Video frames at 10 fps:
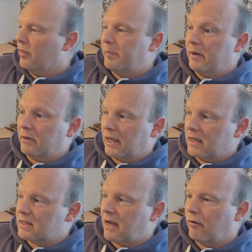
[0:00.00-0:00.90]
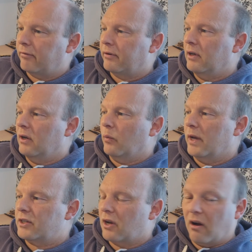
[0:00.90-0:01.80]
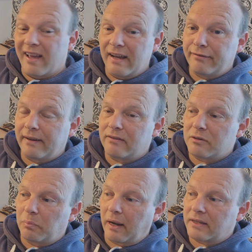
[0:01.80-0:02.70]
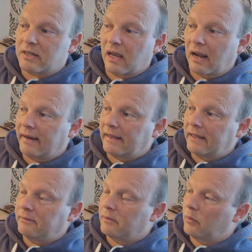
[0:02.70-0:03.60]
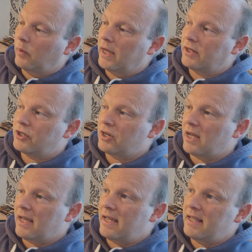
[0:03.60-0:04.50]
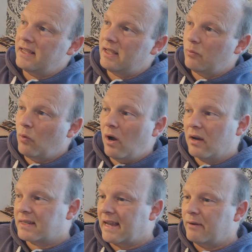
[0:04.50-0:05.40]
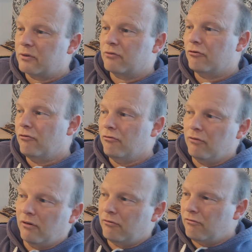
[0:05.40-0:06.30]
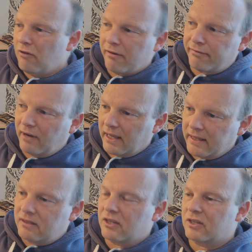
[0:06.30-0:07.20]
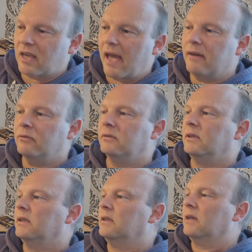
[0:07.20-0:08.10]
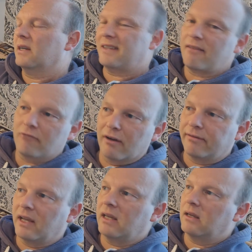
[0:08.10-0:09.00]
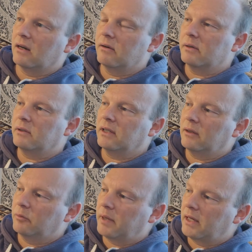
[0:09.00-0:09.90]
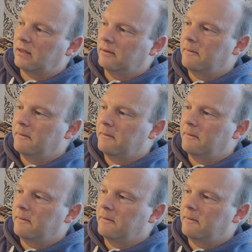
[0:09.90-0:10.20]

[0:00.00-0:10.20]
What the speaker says: the building itself, which I have found some plastic cladding which works out roughly to scale. I say roughly, it'll be